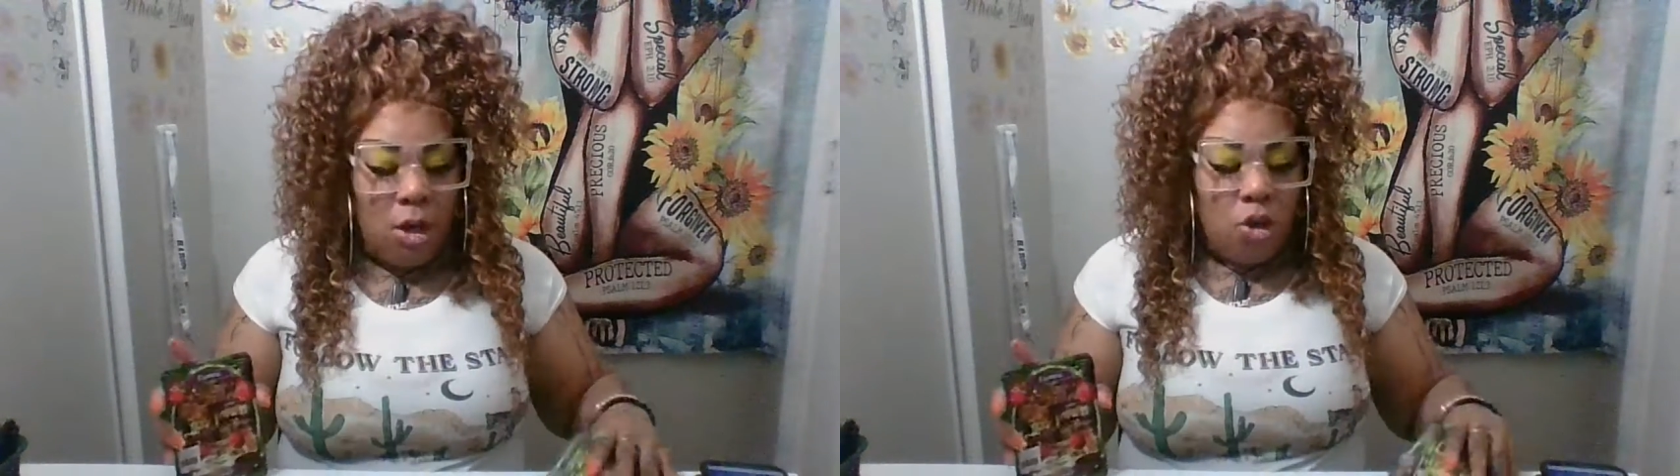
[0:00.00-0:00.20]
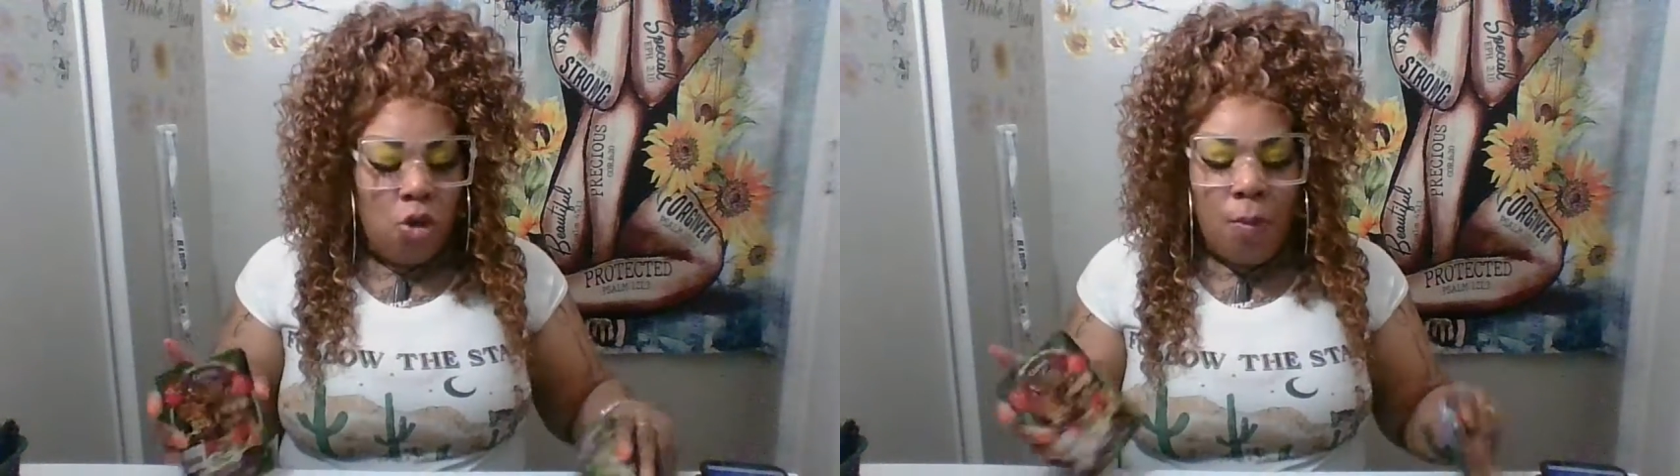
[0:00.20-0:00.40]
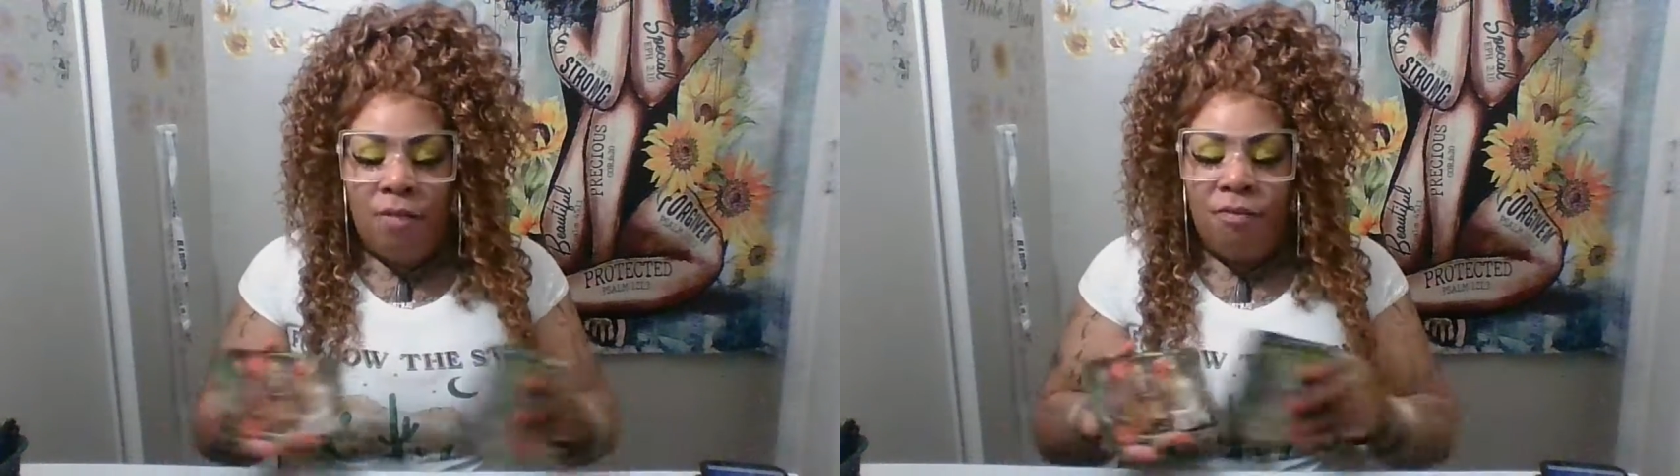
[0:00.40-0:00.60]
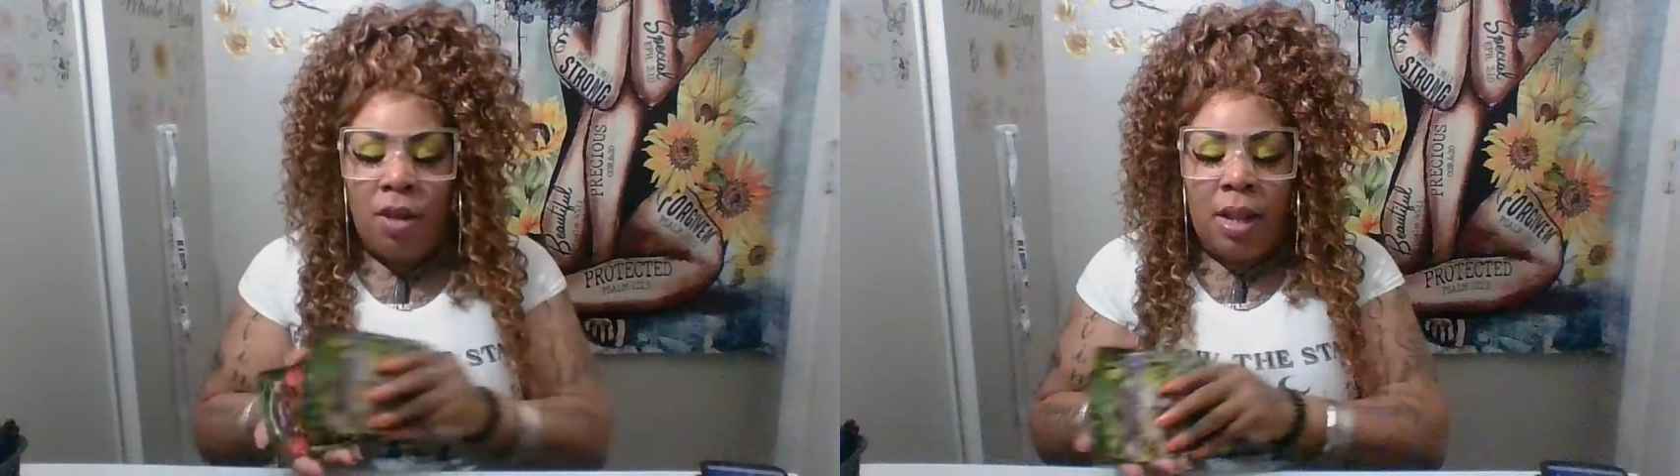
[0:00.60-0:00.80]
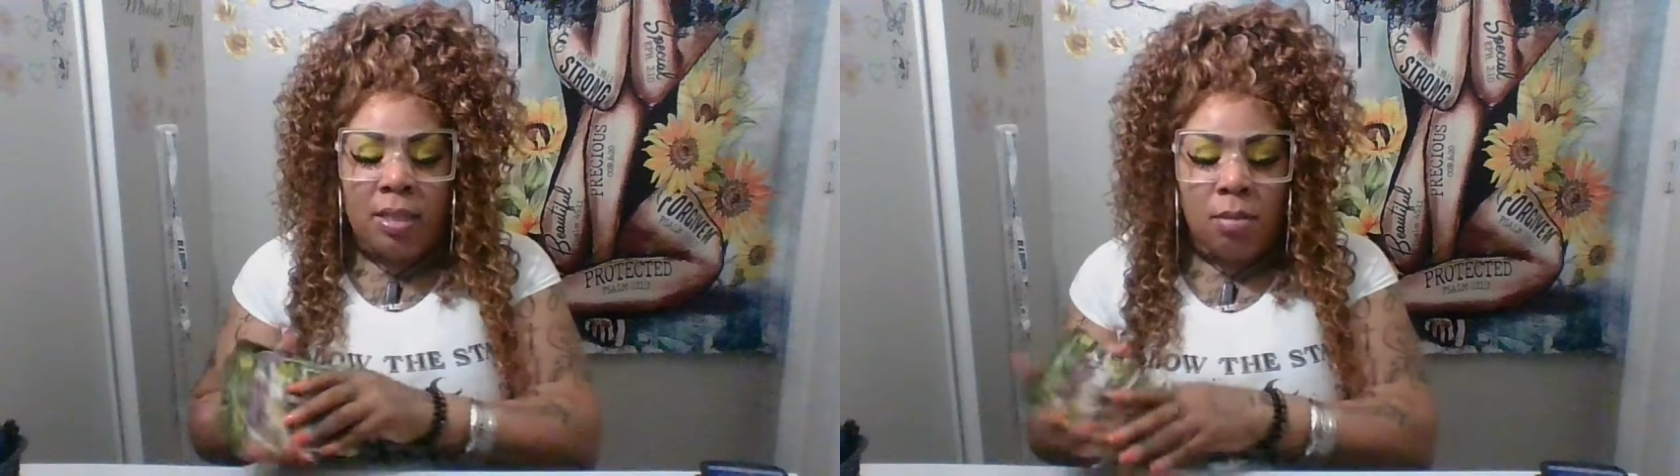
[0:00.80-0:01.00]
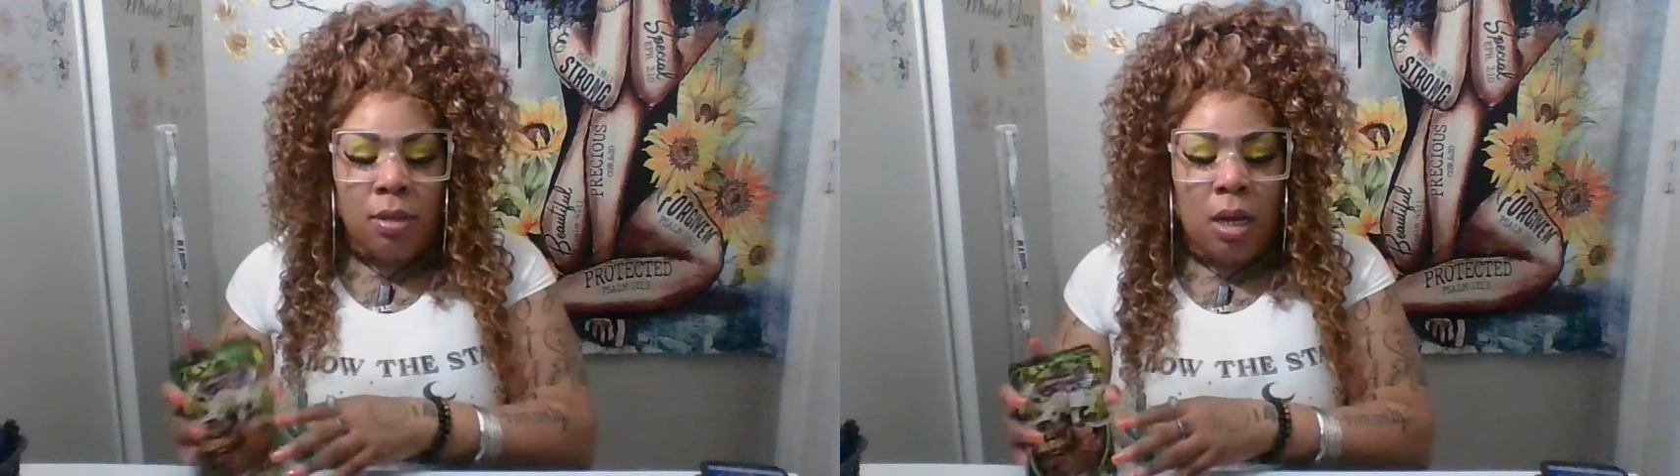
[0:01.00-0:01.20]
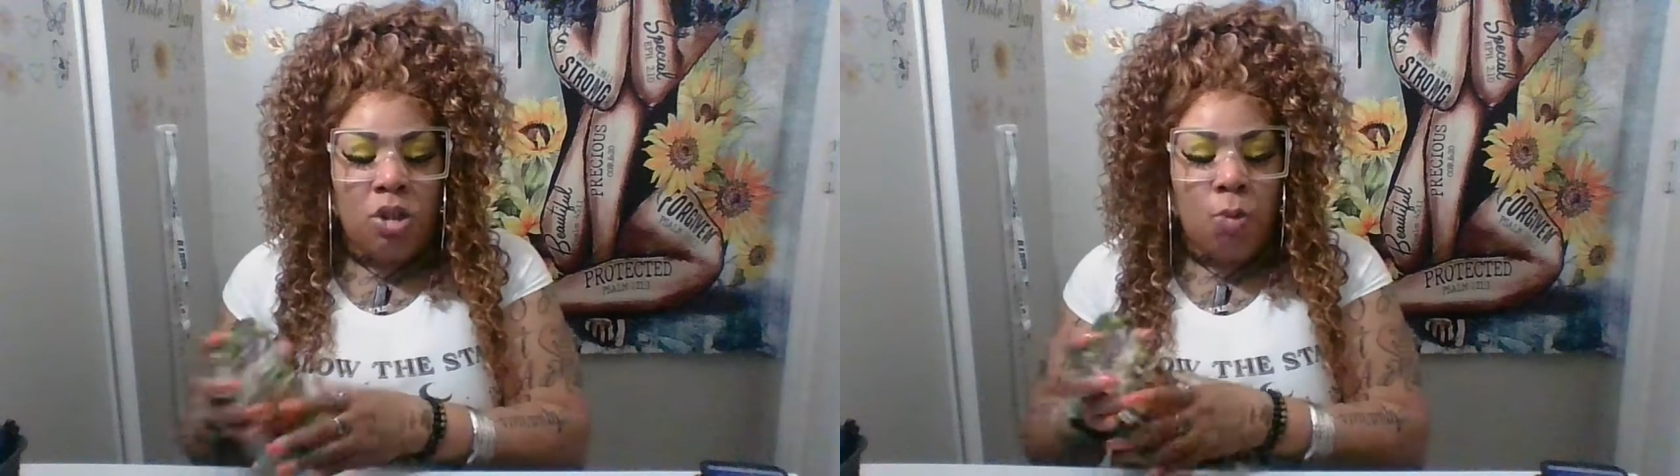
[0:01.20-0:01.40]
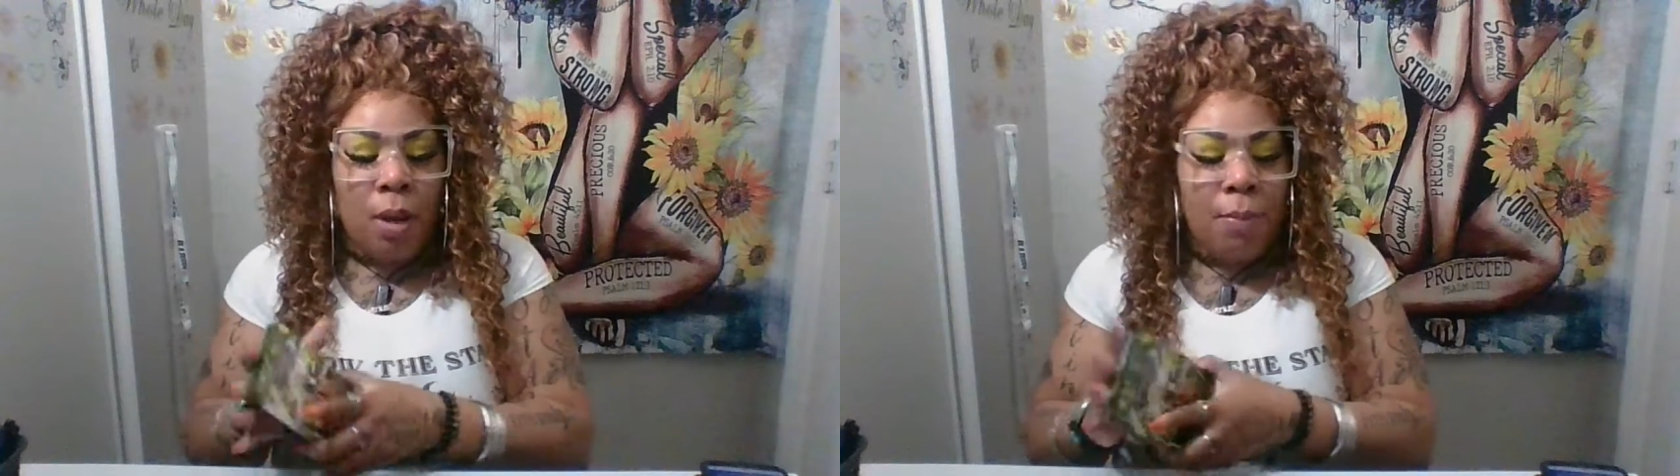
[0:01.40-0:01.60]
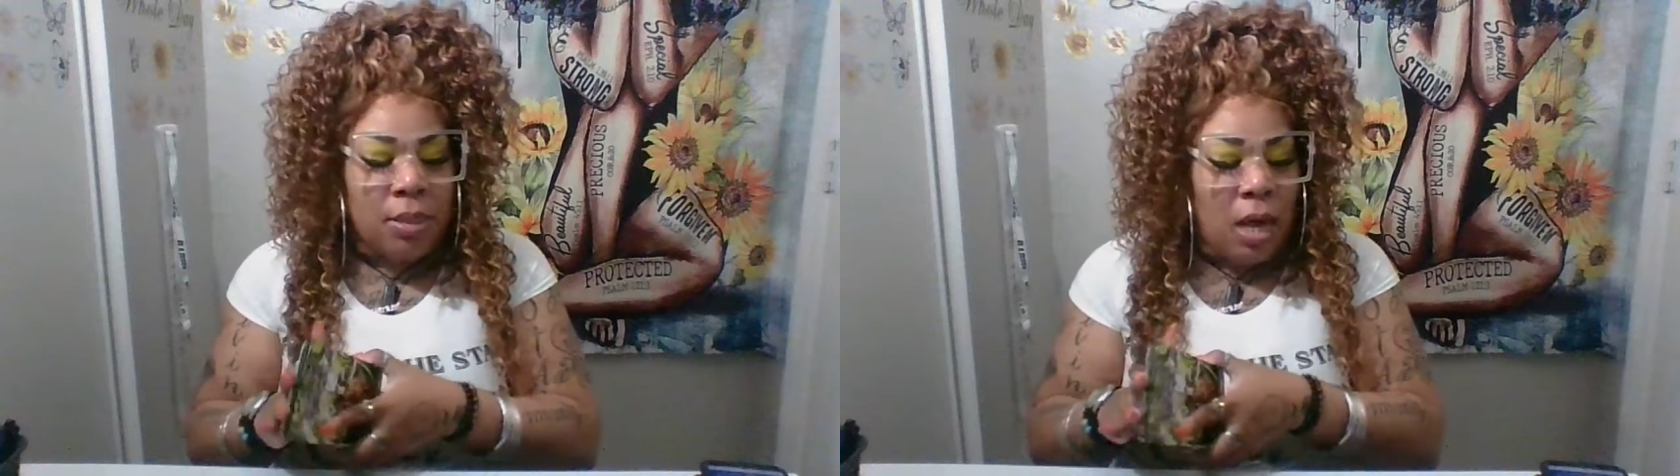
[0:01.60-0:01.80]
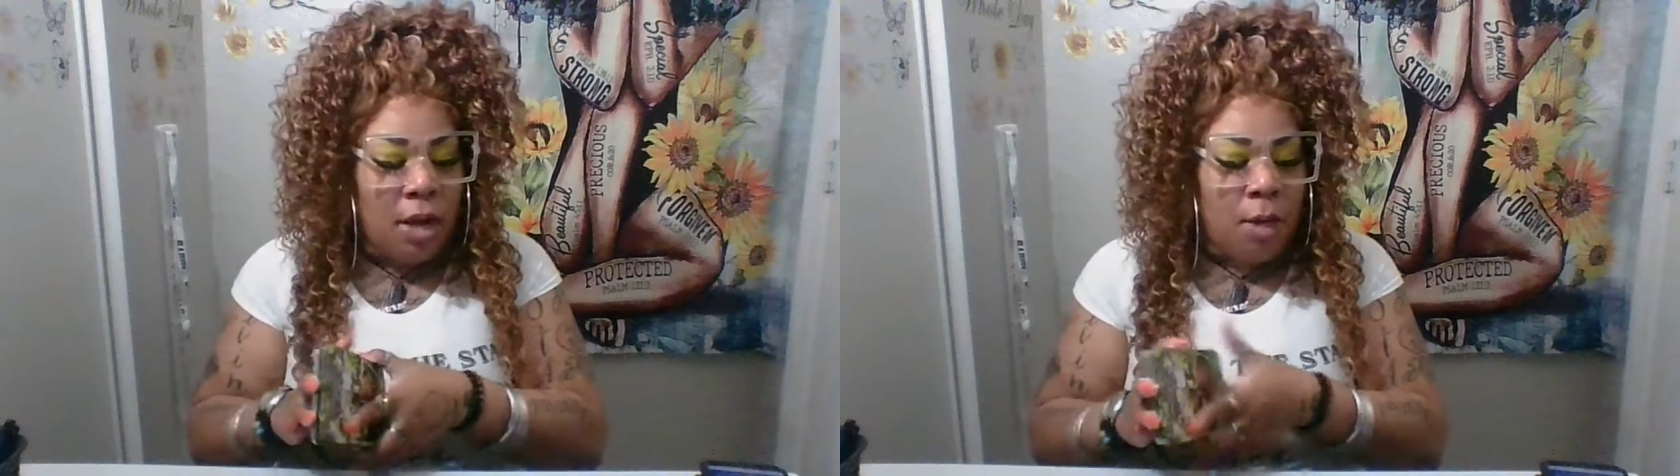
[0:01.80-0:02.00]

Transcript: You may feel like sometimes you may be talking